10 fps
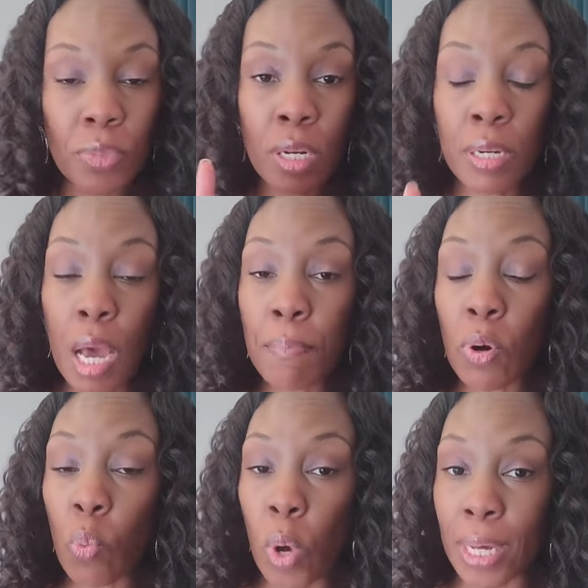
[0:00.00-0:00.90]
Number
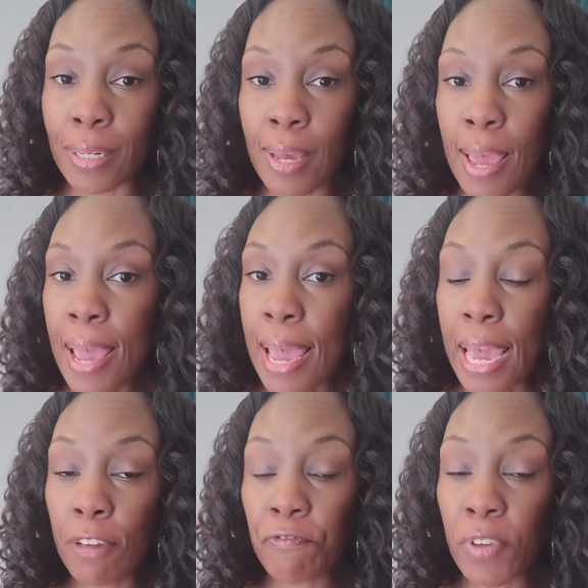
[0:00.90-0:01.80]
one,
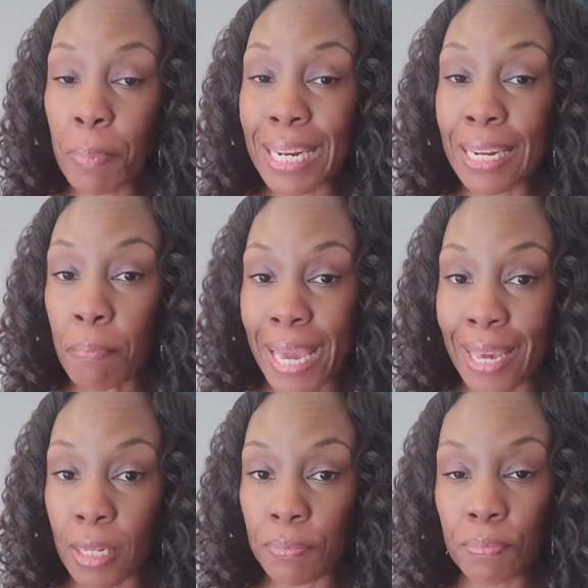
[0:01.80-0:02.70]
a feminine
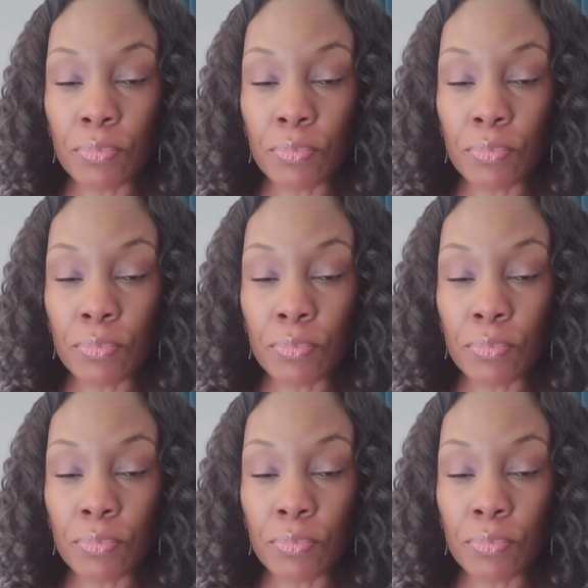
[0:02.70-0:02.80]
man.